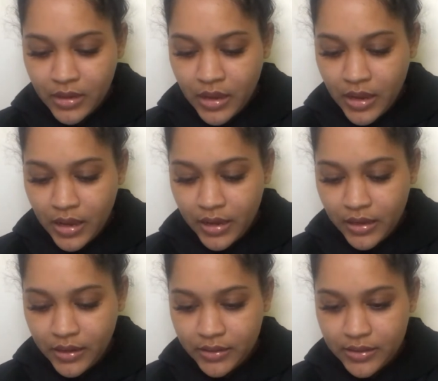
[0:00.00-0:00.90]
I gotta
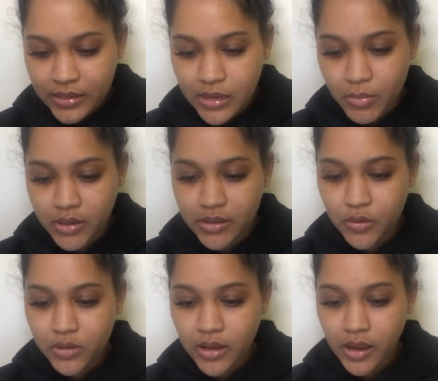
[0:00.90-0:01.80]
see, because I don't
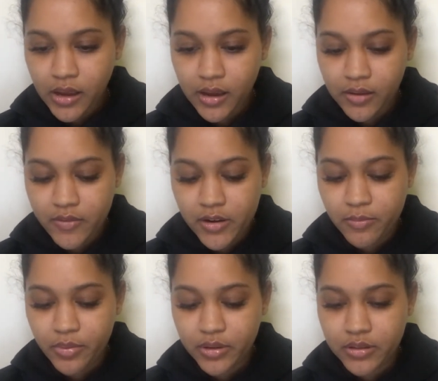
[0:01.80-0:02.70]
think I have any
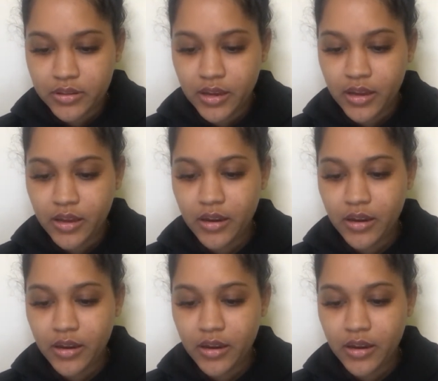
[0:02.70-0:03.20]
books that